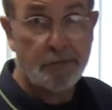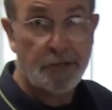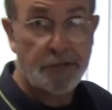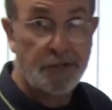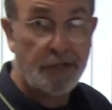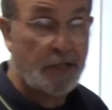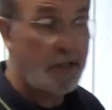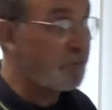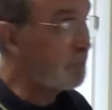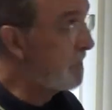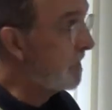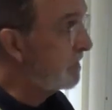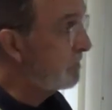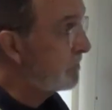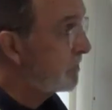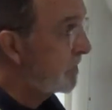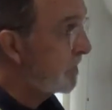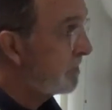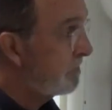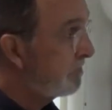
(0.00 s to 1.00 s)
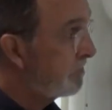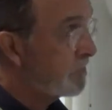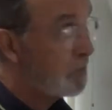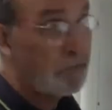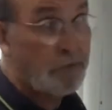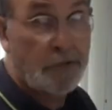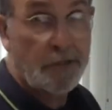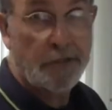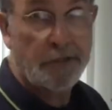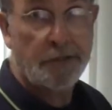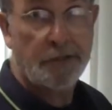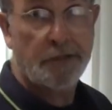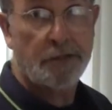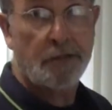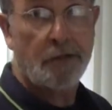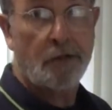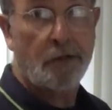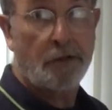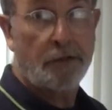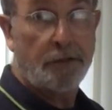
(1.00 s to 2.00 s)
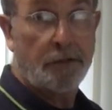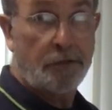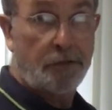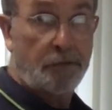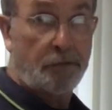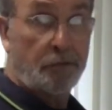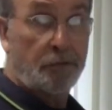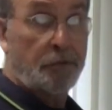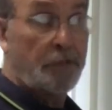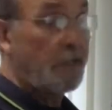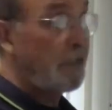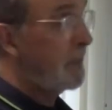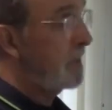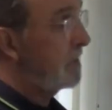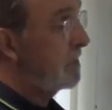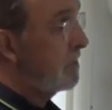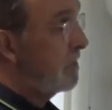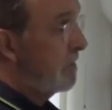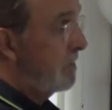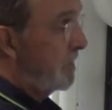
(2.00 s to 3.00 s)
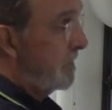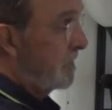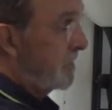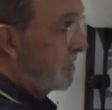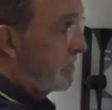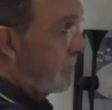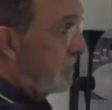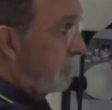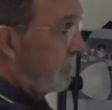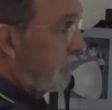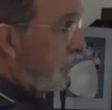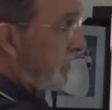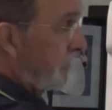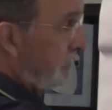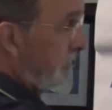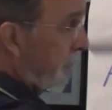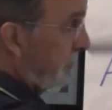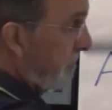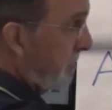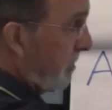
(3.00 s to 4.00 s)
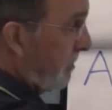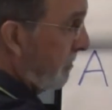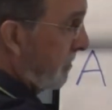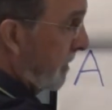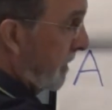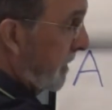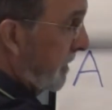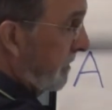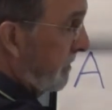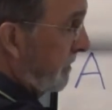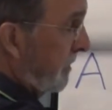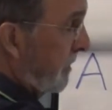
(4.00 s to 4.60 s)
statement, we focus on the two categories over on the far right,